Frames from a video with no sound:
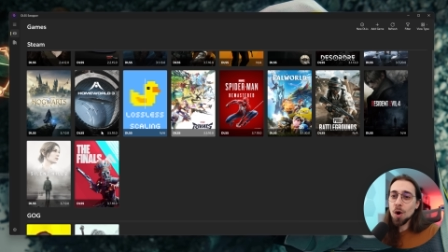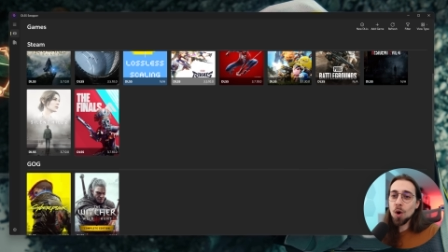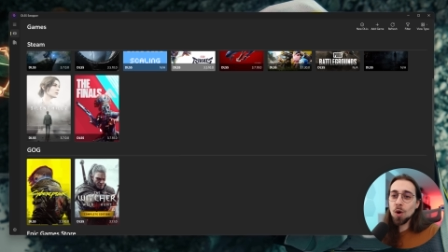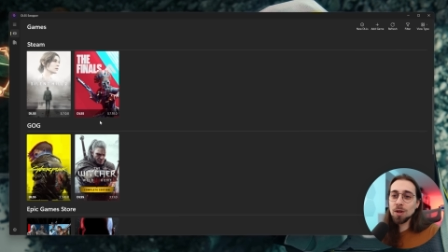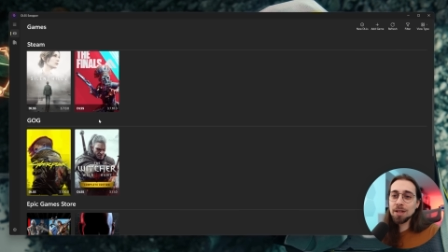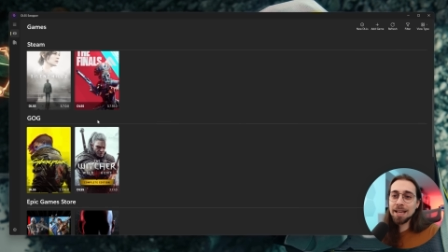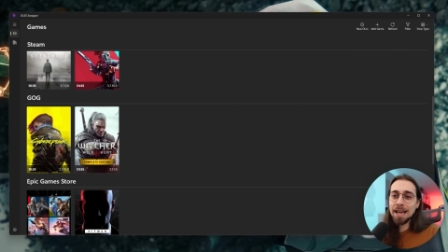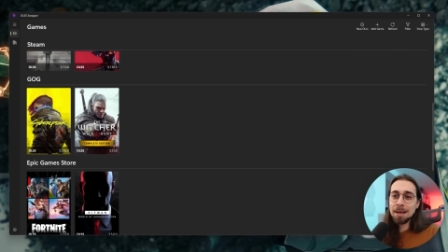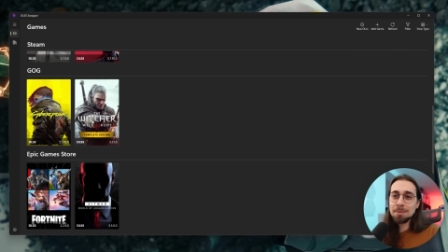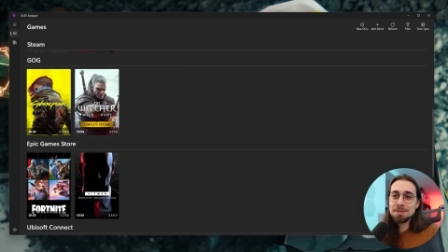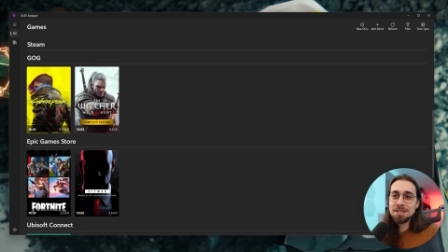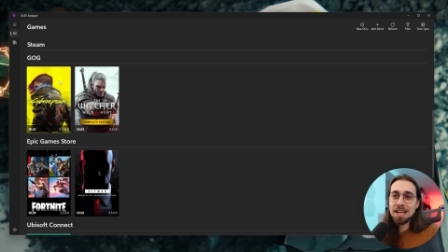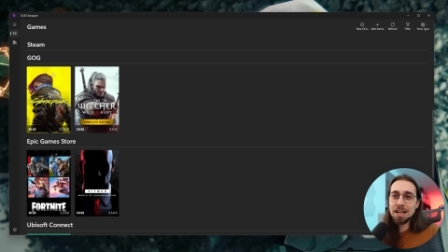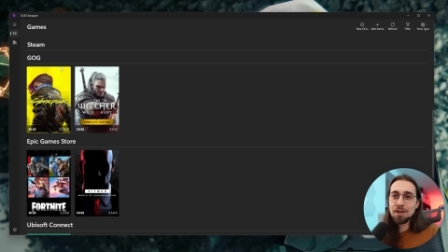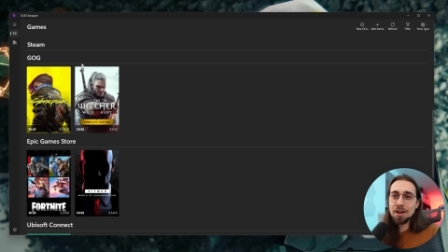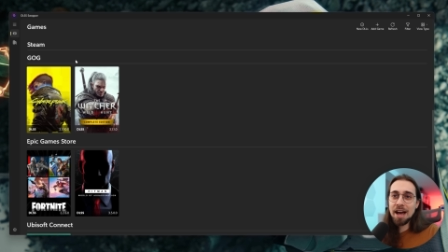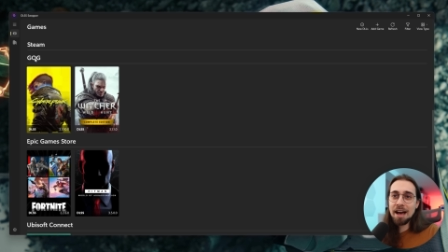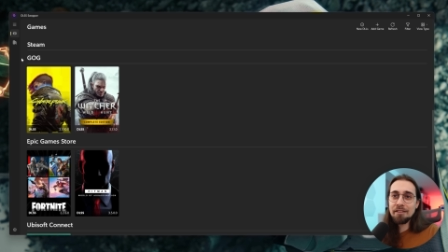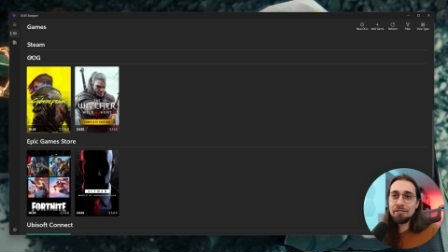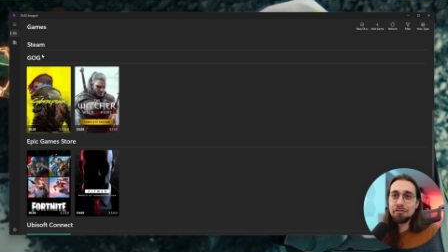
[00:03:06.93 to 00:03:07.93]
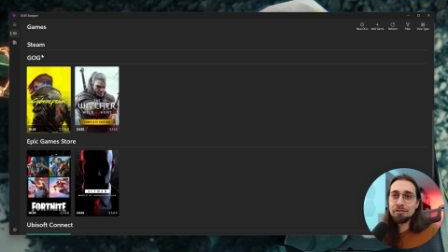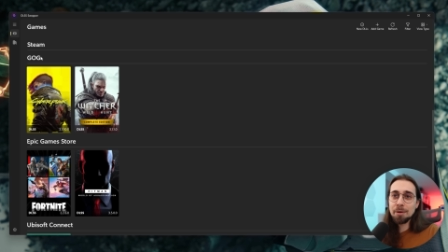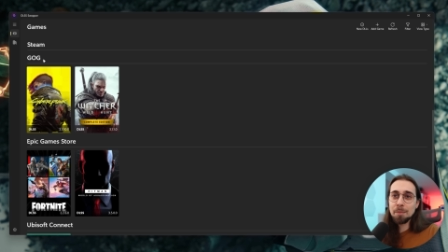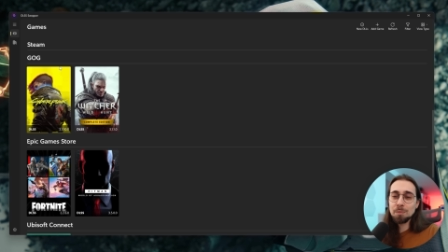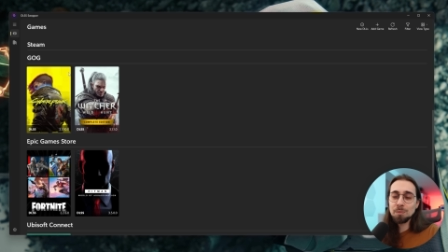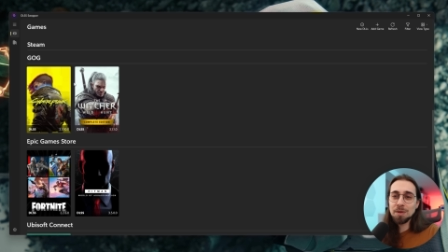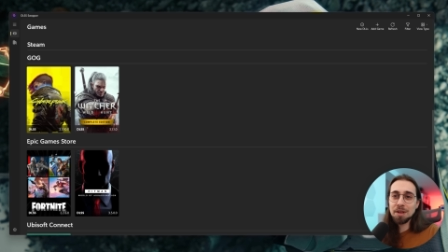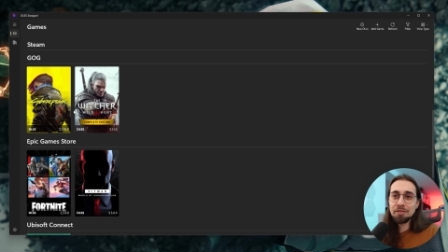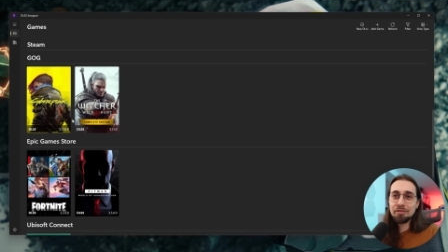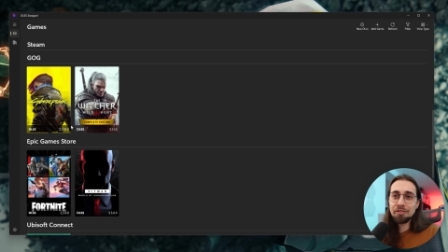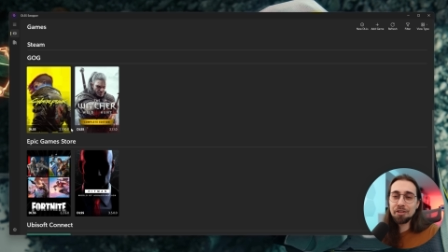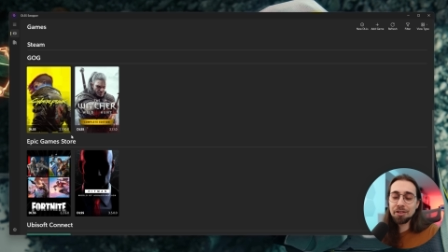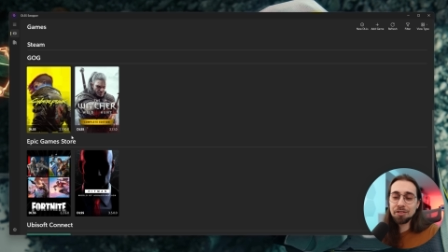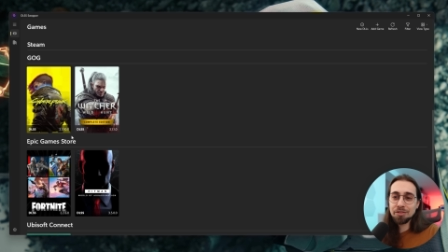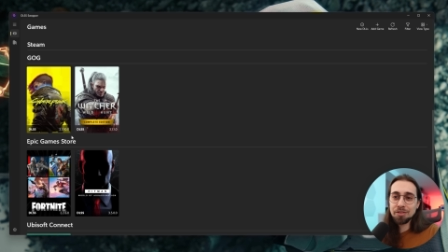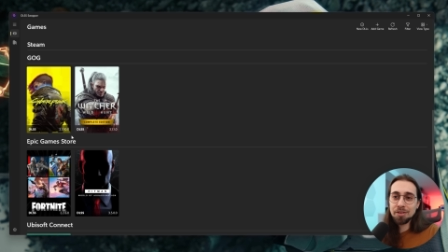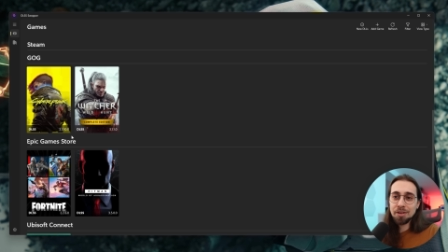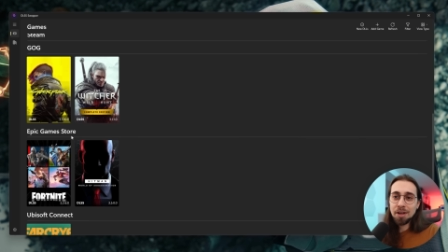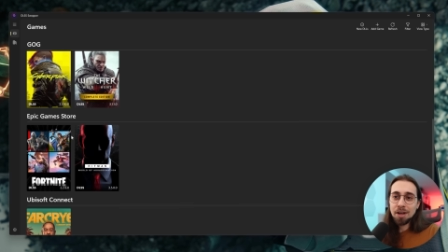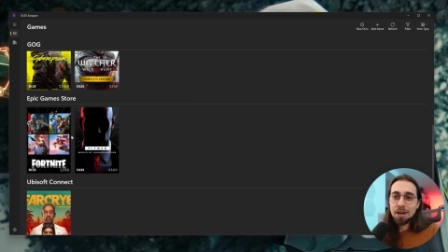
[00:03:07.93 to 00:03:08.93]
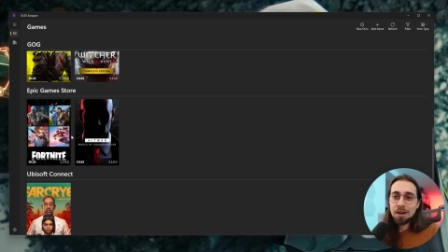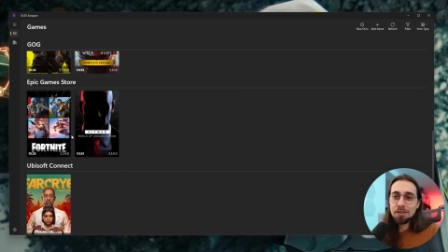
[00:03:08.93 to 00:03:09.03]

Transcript: all the games that you have from different